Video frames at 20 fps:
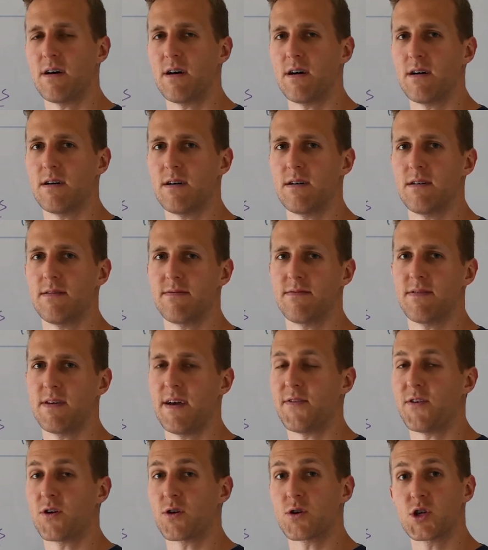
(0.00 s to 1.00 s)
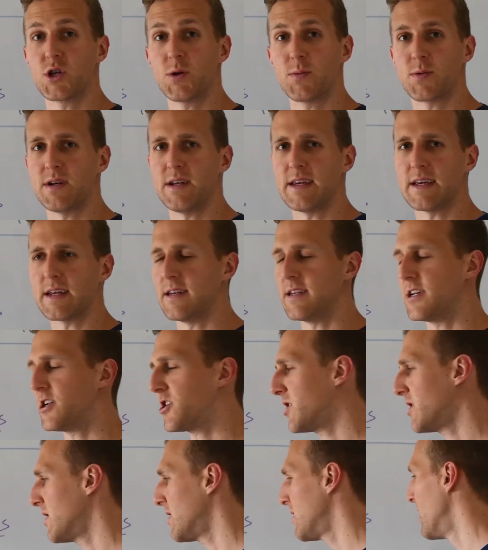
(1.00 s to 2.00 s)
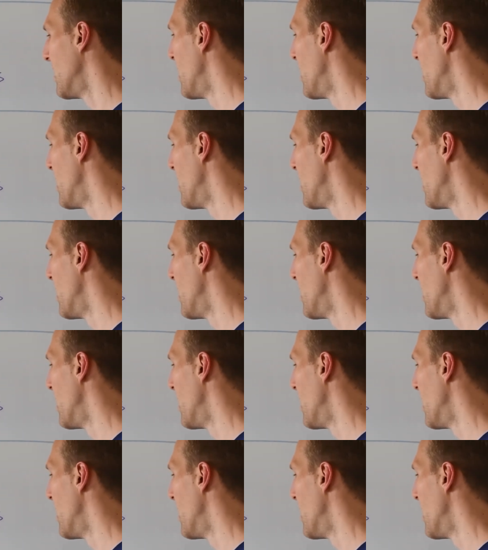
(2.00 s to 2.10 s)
of, if you're super deconditioned,